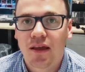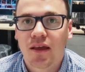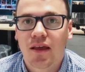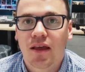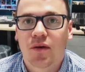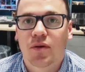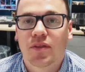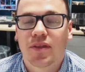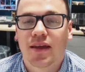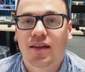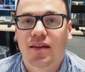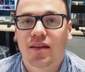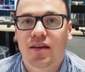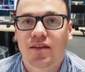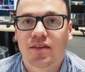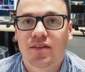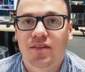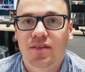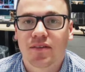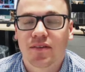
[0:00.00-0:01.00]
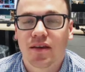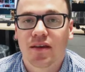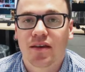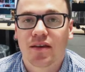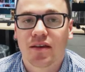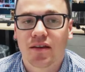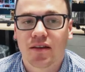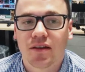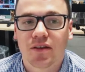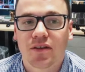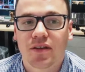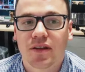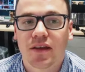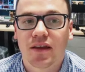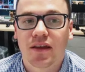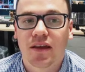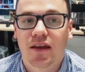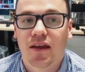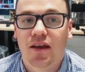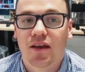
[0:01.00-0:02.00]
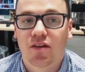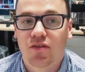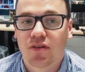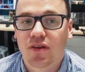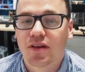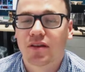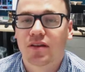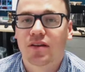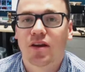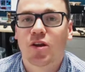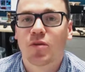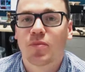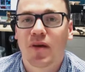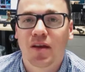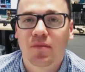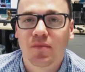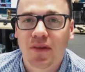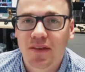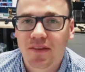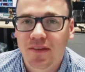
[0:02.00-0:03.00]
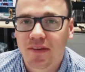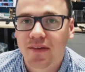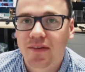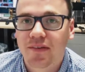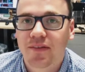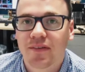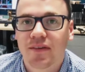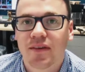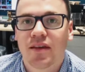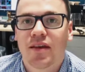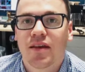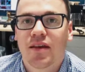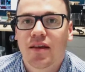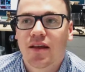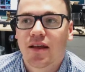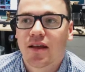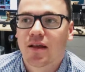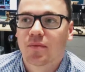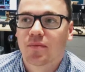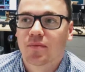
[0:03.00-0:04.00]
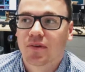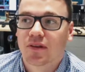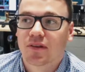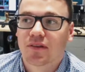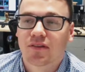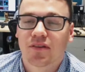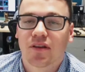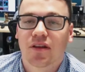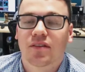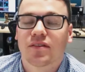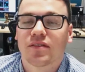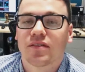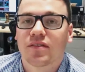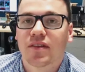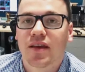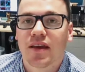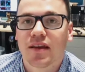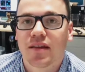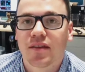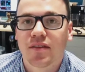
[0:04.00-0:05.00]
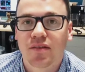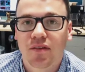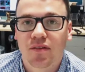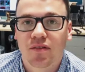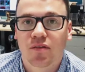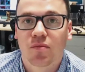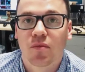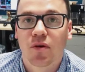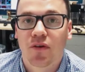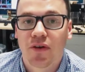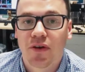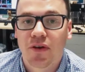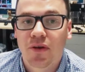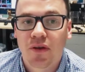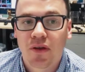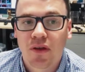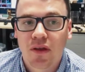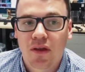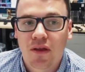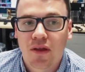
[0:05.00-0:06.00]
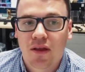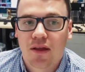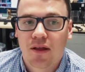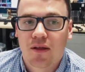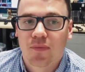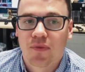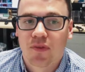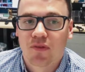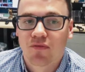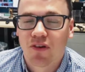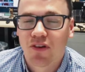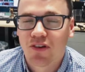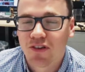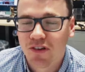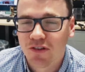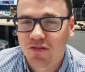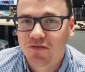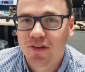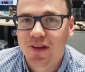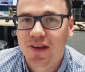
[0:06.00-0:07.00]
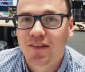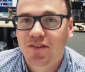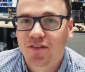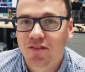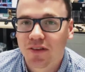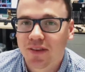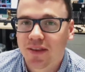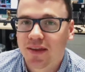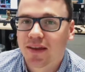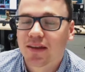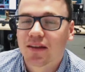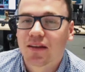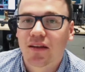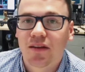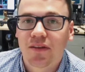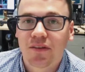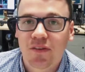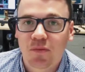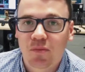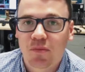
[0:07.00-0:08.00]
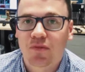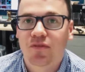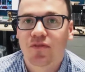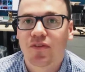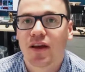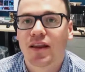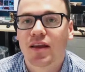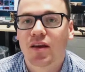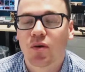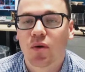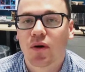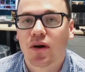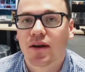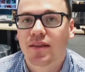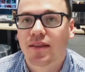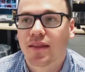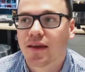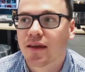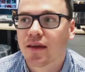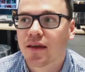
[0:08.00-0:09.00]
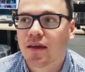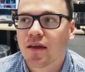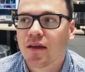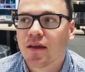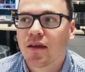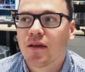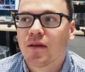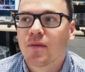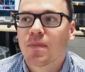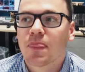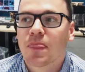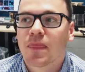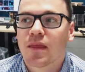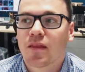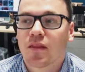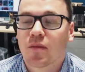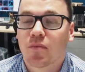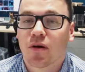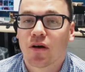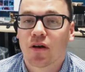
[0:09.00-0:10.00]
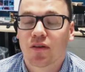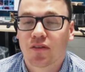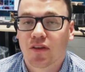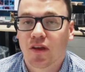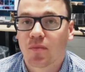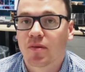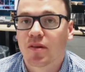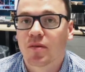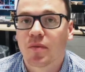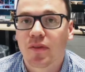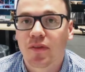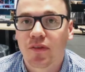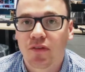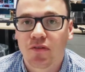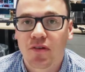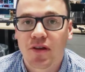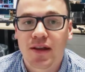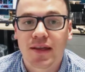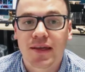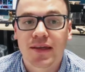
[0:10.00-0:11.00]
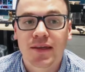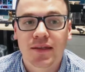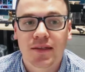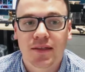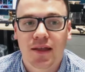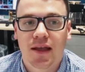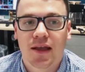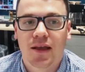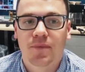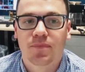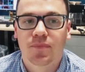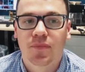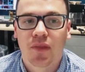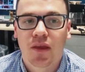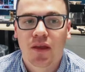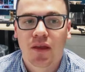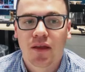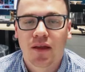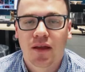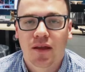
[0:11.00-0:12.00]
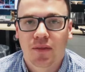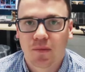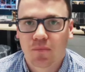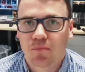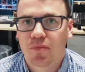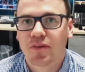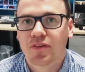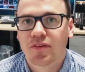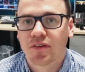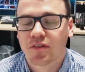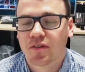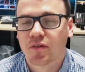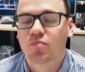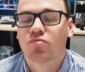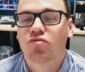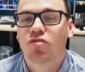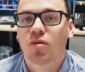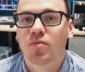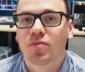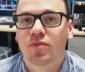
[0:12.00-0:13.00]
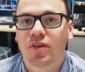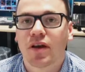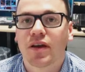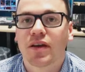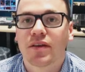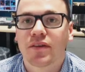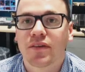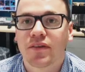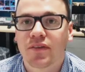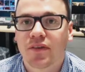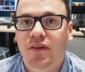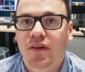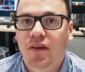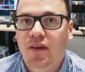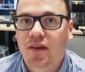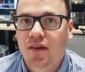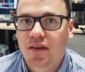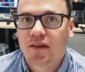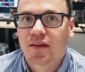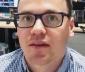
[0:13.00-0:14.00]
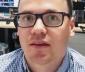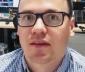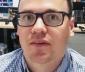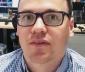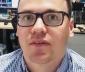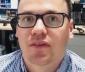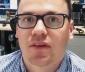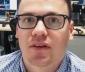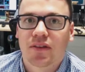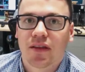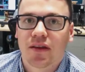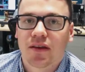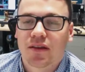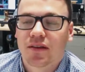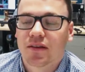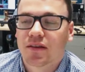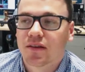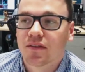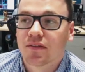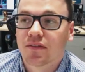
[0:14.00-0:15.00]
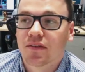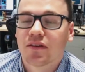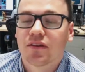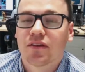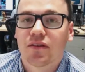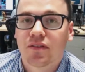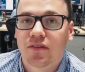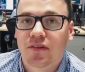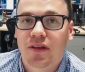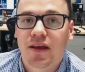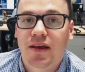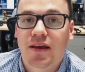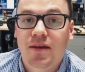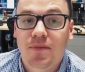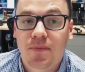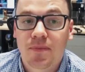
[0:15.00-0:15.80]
with headlines including Greek and OPEC meetings kind of starting today and into tomorrow. Russia re-entering the headlines, been fairly quiet there in the past couple of months really. And that persistent prompt tightness, again seeing that going to continue today.